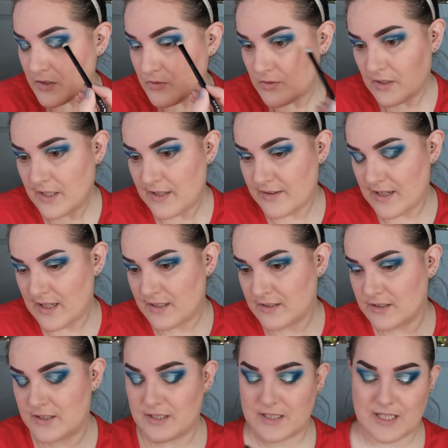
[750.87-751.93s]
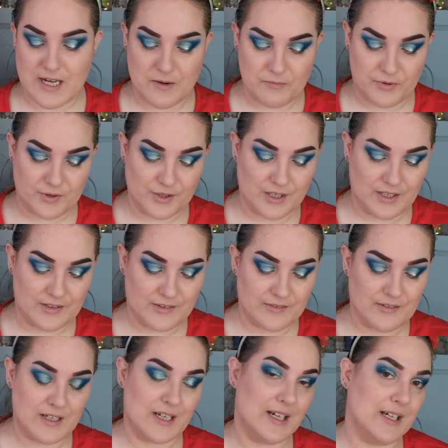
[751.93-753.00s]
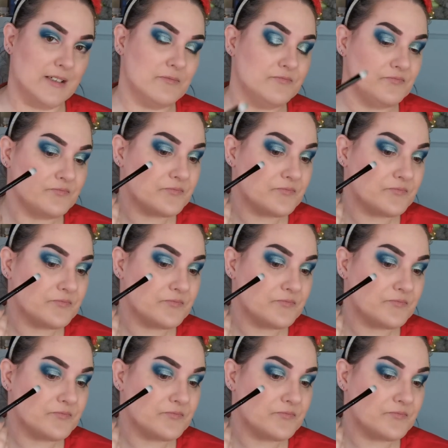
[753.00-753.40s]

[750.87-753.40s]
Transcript: just want to get that depth in there.